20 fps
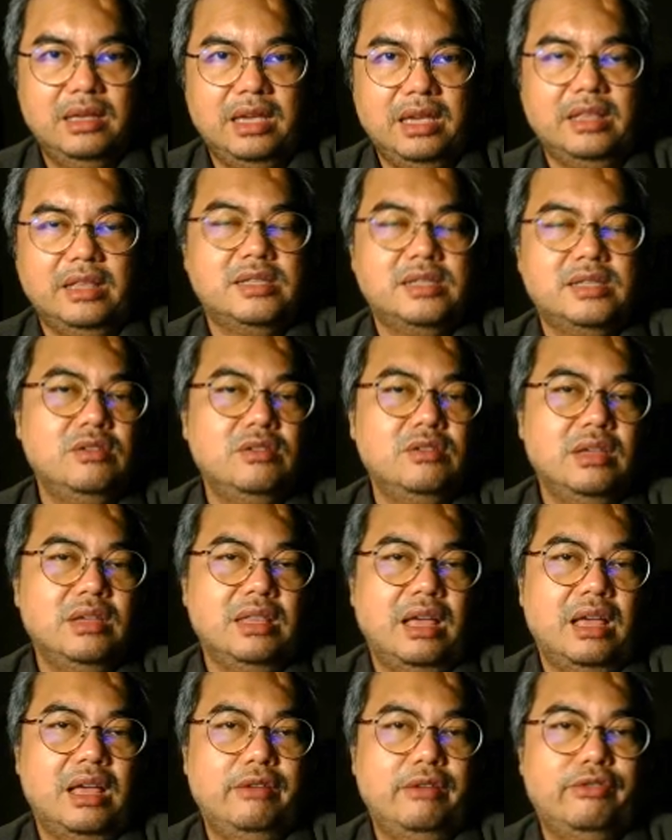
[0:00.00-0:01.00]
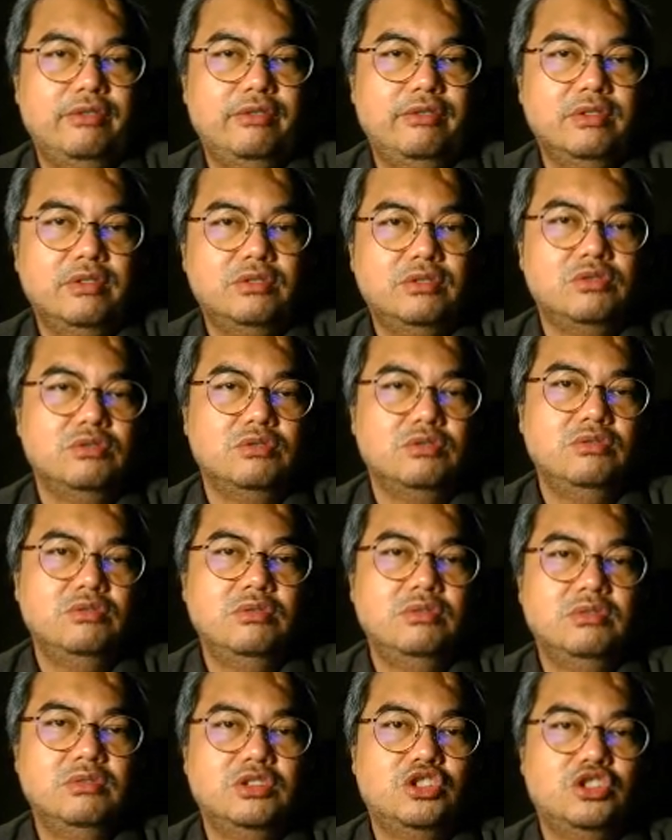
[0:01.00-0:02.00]
it is still enough
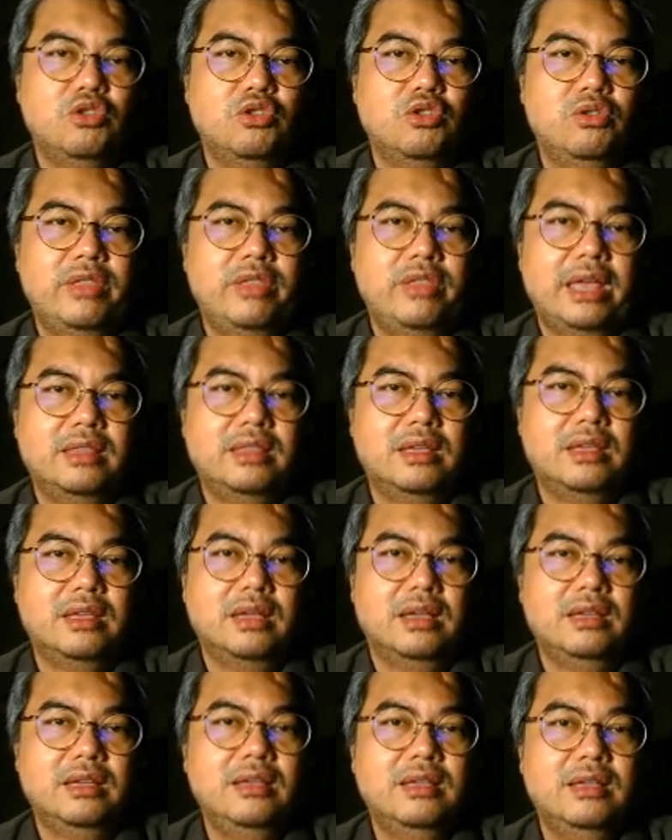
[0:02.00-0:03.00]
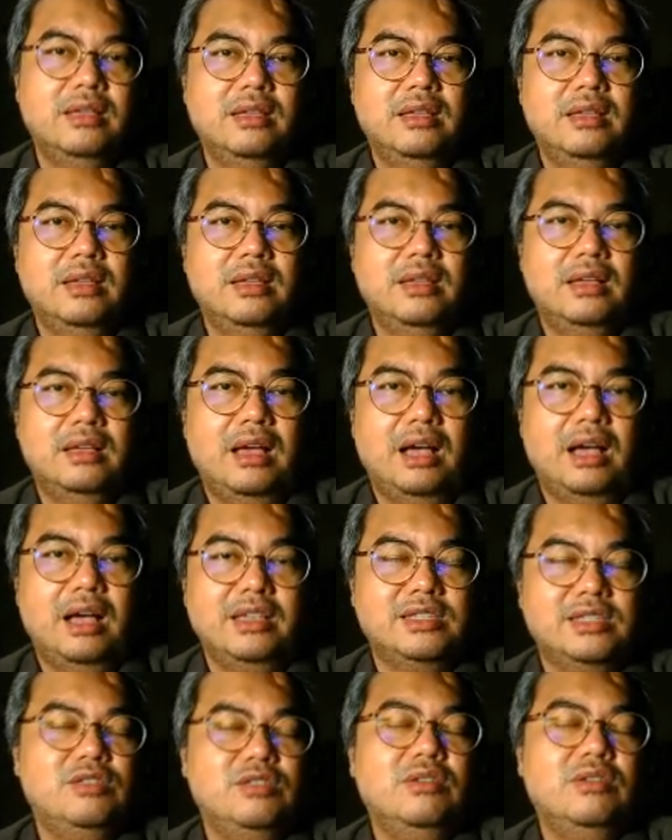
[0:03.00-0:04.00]
to show that
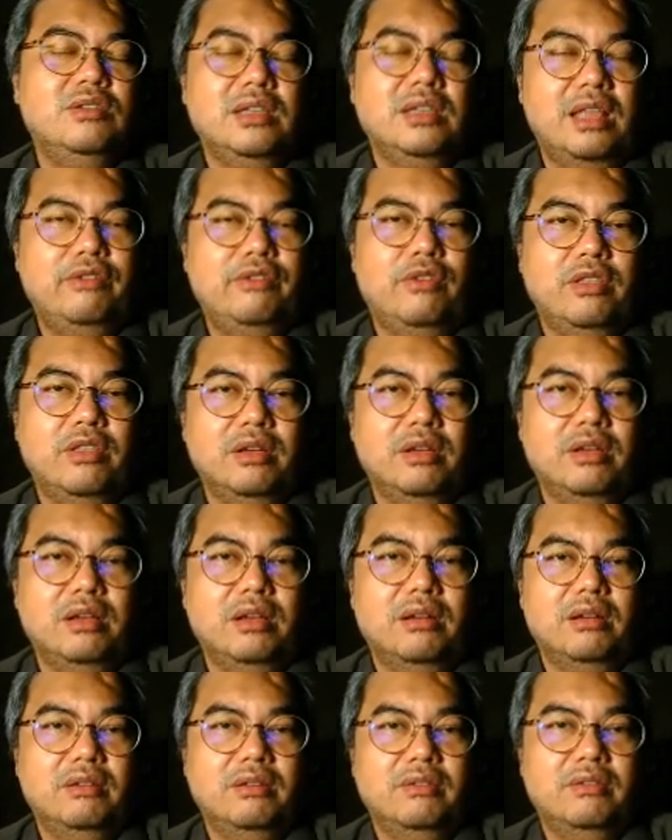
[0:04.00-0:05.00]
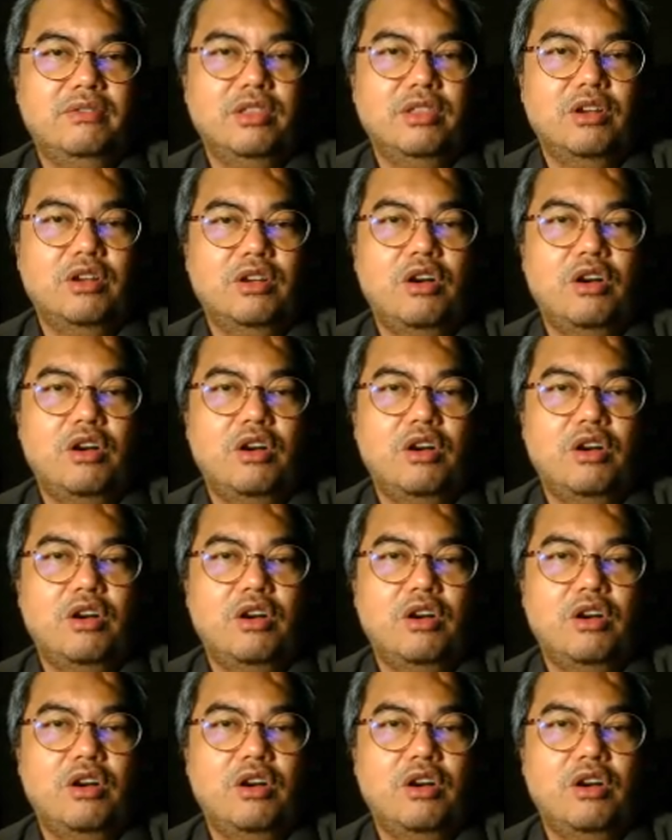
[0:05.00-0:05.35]
it's still enough for the